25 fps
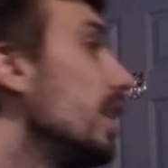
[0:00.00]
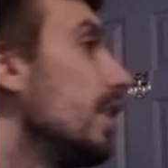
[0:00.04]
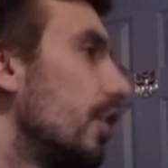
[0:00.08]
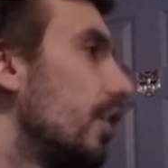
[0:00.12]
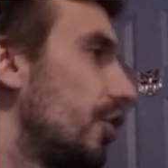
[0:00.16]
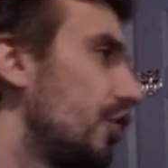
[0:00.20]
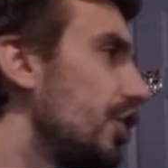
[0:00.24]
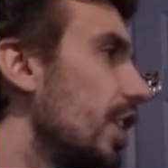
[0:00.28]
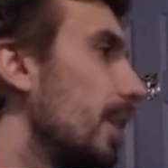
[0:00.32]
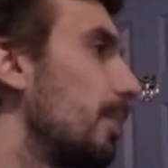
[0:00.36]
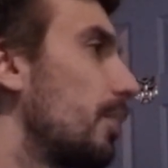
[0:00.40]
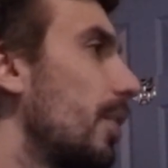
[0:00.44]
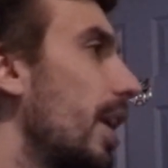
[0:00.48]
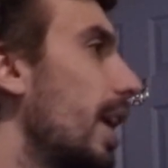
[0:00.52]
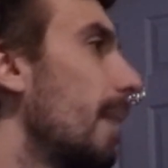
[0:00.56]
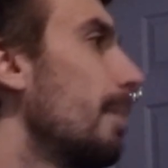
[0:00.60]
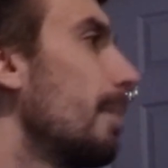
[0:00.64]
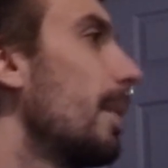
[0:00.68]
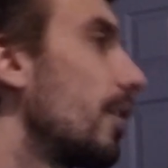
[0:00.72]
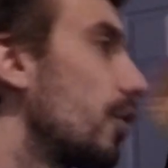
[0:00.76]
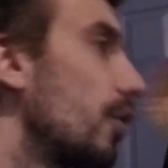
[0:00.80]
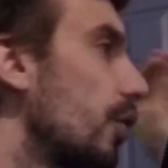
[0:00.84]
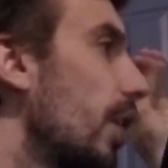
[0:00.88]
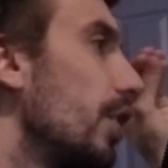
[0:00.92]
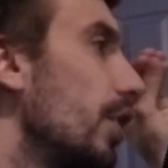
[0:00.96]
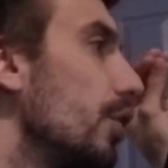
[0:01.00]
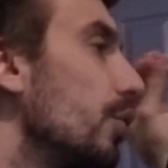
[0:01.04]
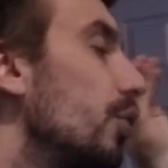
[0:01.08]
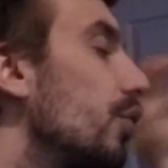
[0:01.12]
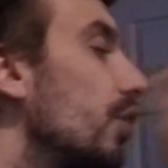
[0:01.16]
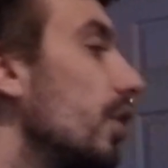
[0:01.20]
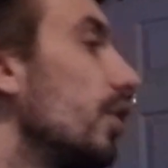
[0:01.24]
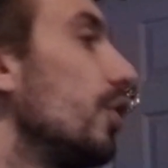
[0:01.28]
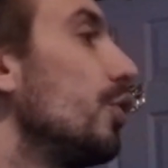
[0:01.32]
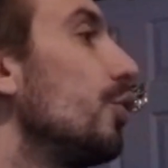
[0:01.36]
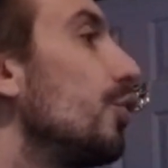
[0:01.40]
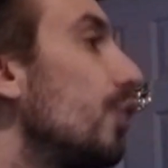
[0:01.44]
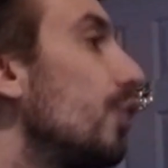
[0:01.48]
the ship, right? I'm not right. You
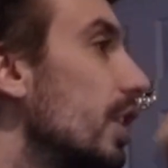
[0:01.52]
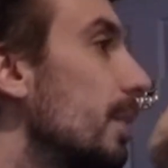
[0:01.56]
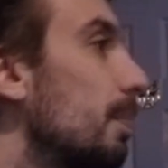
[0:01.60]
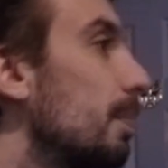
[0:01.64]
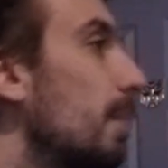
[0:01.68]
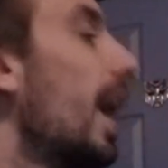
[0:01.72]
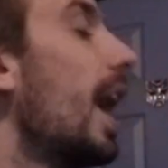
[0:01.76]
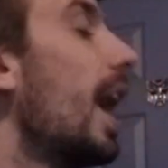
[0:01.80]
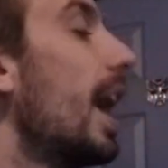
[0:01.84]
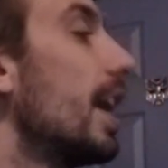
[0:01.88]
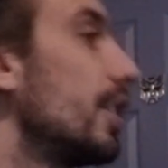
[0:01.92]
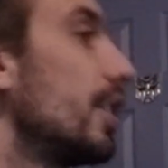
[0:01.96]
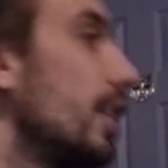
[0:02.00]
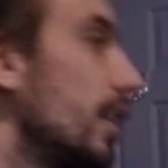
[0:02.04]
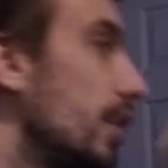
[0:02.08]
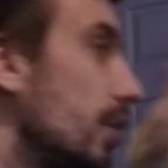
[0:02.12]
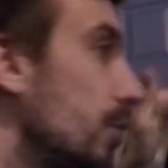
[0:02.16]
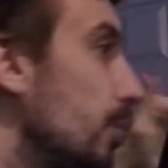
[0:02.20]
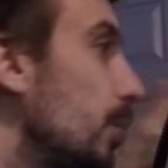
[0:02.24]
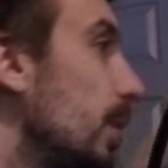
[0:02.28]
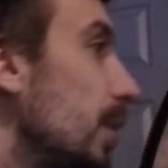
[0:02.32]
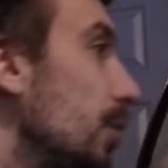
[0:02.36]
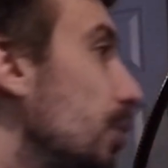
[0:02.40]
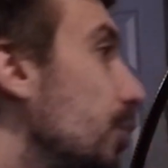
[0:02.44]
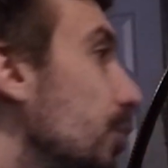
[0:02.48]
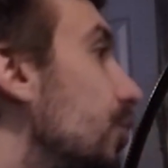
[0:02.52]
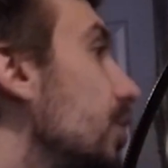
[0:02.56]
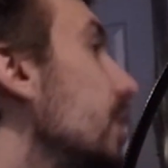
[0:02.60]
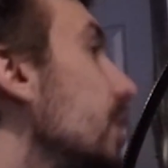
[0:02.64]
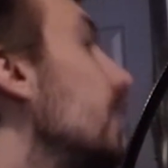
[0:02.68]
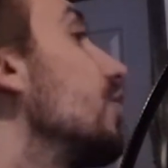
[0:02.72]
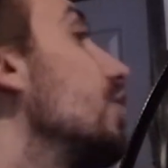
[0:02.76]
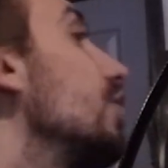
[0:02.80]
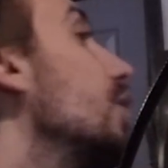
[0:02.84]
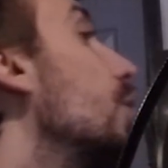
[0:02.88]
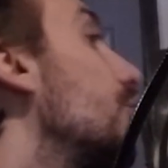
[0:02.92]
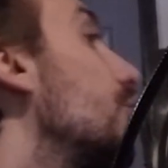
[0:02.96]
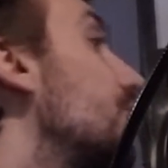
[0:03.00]
see the pod, and you see
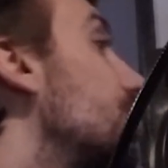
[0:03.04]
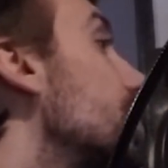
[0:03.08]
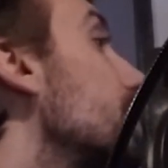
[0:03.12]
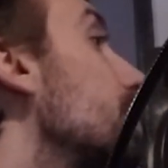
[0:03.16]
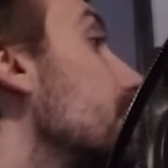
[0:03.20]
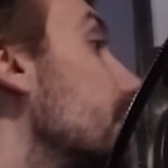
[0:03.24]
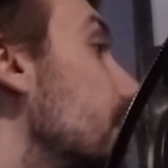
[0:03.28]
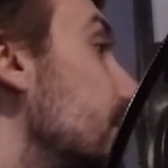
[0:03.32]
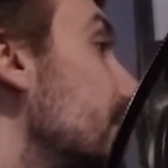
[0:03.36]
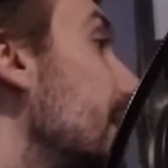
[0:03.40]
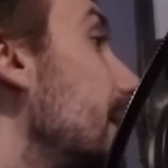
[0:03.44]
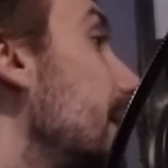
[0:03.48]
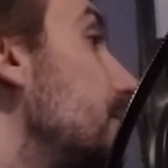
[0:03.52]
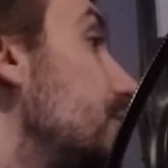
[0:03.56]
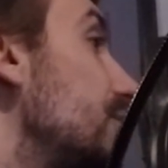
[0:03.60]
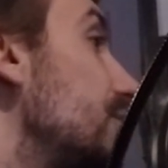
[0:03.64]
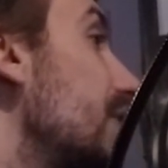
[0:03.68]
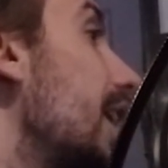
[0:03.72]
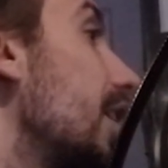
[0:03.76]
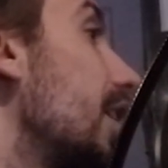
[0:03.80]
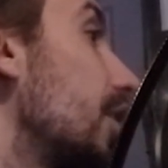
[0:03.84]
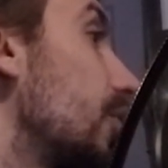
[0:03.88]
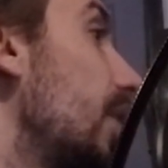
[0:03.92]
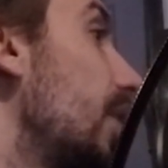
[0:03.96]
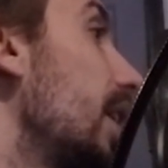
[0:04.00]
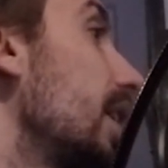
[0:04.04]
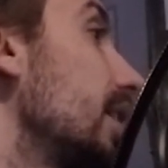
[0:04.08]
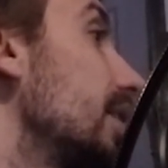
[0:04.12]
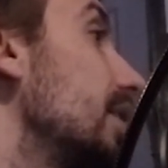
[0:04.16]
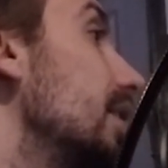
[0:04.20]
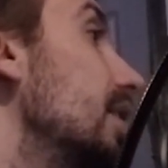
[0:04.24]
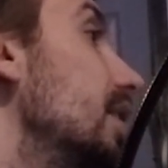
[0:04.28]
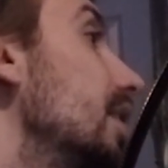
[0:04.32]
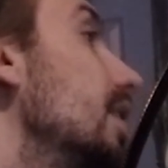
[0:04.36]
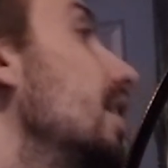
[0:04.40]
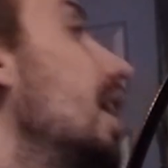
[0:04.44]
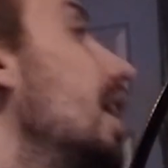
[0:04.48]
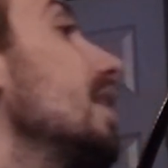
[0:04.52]
Snoke's ship in the same shot, correct?
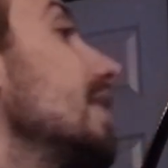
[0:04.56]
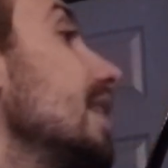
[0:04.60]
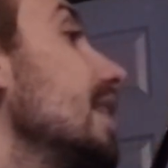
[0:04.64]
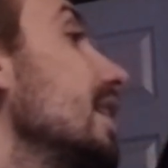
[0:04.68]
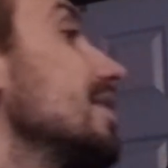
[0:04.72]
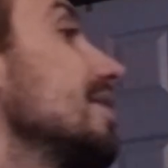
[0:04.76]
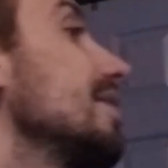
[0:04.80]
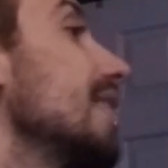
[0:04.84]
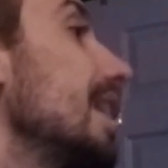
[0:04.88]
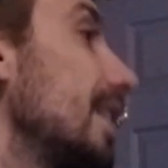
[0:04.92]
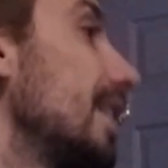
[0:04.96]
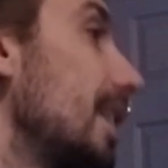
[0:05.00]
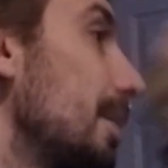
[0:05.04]
I think it's like